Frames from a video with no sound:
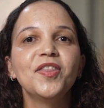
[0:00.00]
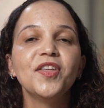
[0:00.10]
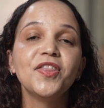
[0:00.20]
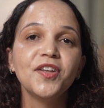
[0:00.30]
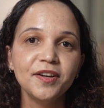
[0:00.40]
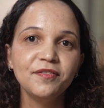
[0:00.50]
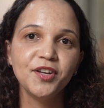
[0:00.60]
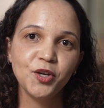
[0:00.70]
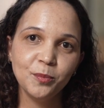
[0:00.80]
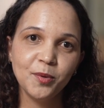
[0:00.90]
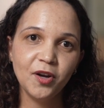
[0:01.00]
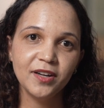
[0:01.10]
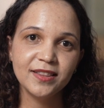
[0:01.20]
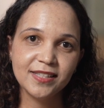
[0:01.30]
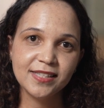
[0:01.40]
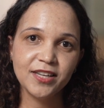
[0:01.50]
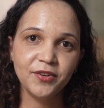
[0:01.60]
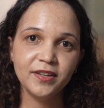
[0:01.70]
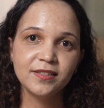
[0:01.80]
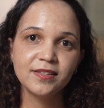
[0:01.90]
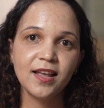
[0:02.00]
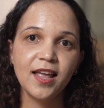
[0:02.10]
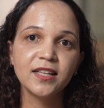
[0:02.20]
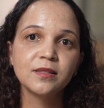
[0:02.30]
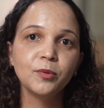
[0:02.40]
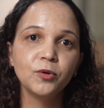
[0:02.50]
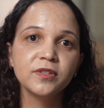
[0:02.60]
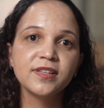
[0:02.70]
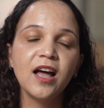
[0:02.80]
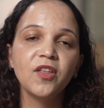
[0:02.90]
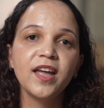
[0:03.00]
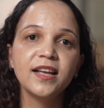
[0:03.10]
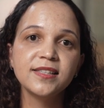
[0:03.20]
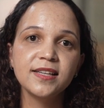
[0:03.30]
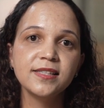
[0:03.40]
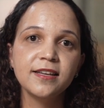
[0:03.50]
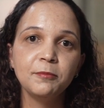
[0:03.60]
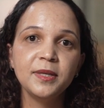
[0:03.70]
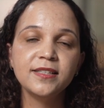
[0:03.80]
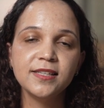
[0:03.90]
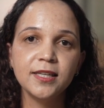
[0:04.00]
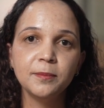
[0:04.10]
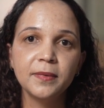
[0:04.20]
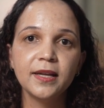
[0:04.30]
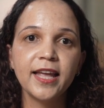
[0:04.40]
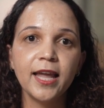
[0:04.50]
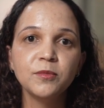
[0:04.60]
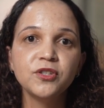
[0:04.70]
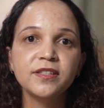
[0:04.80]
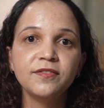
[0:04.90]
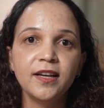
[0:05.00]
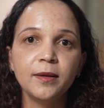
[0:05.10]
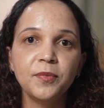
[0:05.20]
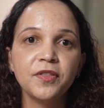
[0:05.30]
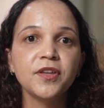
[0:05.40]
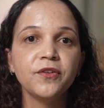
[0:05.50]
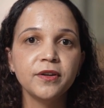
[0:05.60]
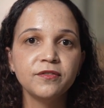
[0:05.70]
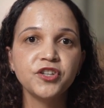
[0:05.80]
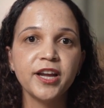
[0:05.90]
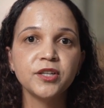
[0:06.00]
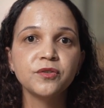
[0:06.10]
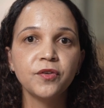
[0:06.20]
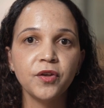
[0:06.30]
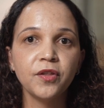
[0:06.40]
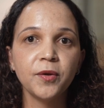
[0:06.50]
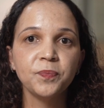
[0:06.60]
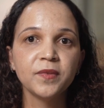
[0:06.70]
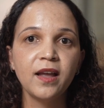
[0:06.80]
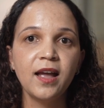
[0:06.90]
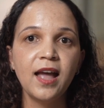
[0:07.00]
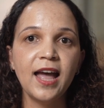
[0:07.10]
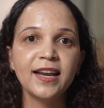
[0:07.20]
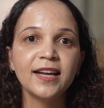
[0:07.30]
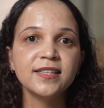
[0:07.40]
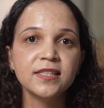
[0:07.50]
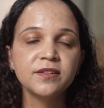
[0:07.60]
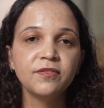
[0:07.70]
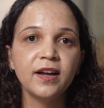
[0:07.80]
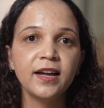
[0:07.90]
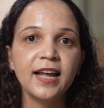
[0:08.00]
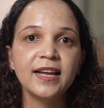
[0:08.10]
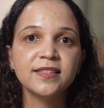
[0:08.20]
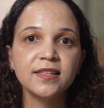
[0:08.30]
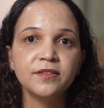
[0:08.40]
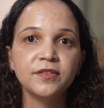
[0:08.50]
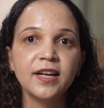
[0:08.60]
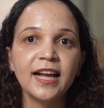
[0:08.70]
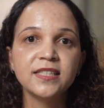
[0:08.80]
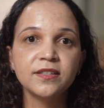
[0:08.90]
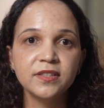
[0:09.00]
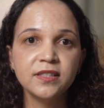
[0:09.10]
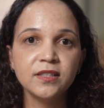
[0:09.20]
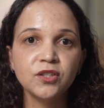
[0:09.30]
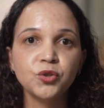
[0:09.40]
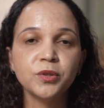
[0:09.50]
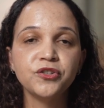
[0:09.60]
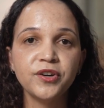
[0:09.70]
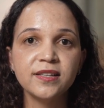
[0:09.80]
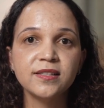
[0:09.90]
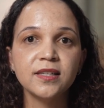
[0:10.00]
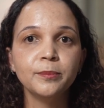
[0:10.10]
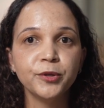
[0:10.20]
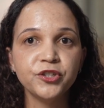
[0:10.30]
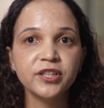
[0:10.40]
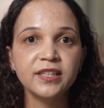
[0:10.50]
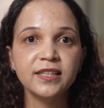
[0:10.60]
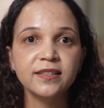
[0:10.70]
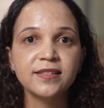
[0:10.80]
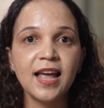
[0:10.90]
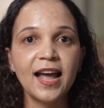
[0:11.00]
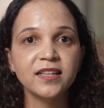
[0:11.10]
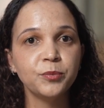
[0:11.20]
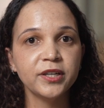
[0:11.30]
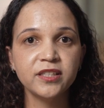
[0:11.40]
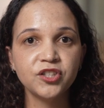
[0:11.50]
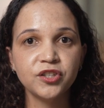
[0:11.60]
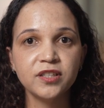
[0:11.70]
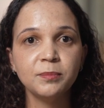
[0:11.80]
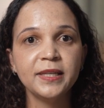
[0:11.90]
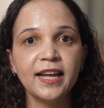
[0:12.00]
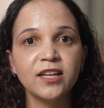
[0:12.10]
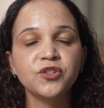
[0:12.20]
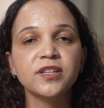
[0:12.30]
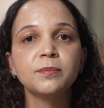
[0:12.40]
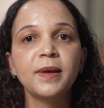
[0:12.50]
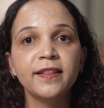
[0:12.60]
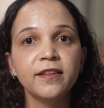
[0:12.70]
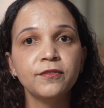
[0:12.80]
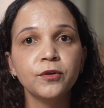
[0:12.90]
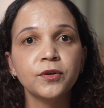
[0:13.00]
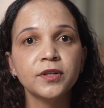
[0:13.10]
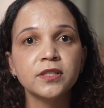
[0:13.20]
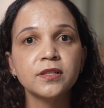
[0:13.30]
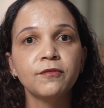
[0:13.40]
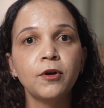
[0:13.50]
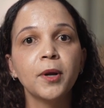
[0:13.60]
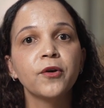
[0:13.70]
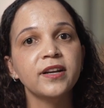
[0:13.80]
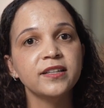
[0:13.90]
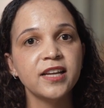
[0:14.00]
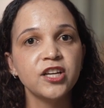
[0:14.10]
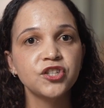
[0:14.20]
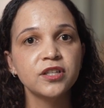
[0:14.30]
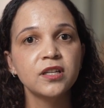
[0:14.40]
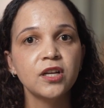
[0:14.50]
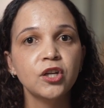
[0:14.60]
The third video blog in the series explores how the SACFP team came to develop the theory of change further and identify and deliver activities to address emerging needs as practitioners began to expand their focus from accreditation